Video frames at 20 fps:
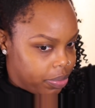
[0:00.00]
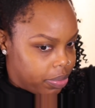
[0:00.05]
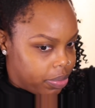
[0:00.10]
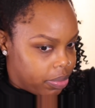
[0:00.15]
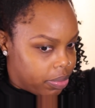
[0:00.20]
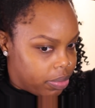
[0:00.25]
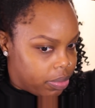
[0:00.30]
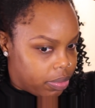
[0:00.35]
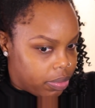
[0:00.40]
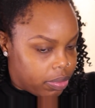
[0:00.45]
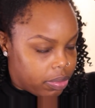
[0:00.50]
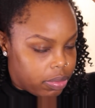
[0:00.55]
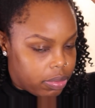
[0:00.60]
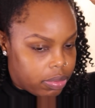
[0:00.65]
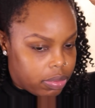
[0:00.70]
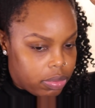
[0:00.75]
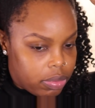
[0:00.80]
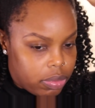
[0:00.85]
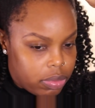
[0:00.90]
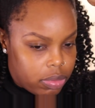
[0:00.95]

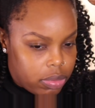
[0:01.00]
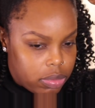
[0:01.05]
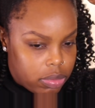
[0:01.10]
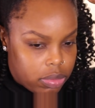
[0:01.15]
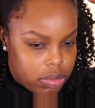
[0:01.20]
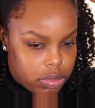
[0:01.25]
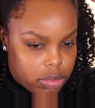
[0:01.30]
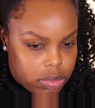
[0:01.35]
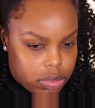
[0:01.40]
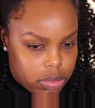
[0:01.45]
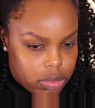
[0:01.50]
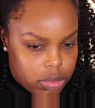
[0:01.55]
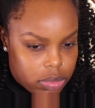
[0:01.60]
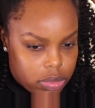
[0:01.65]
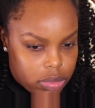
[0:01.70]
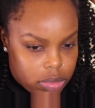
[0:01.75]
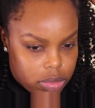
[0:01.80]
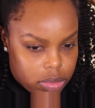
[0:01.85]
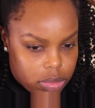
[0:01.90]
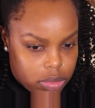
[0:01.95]

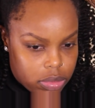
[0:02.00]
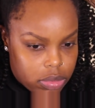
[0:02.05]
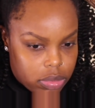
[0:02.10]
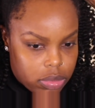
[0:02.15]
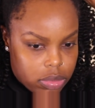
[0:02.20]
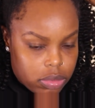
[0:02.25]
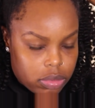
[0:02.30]
(silence)